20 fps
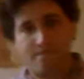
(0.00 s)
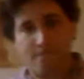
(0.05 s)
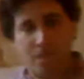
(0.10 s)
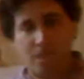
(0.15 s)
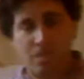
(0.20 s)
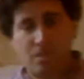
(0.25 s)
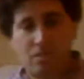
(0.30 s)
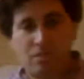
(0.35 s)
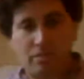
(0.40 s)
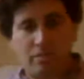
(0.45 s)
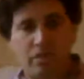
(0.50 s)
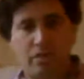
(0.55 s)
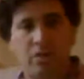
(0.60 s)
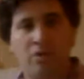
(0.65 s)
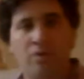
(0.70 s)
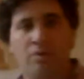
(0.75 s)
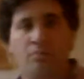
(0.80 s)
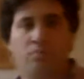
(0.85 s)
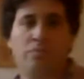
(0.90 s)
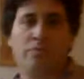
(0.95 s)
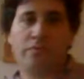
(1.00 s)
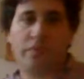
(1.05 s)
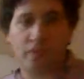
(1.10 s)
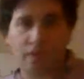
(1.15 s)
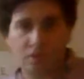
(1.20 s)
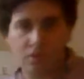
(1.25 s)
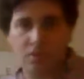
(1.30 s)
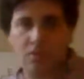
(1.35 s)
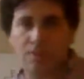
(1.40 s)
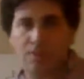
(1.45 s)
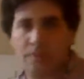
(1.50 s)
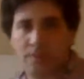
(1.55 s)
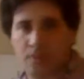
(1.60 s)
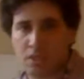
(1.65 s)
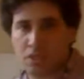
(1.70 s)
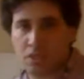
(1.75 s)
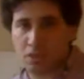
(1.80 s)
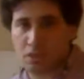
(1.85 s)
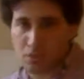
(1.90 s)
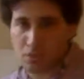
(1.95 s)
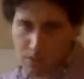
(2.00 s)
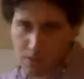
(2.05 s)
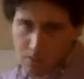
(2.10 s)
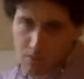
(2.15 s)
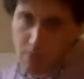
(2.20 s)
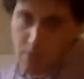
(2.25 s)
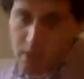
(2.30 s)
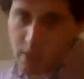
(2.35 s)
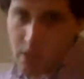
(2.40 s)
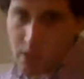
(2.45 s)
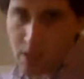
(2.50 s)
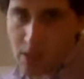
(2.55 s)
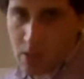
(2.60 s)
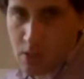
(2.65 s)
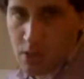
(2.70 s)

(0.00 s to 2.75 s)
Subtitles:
We covered a number of concepts: Nash equilibria,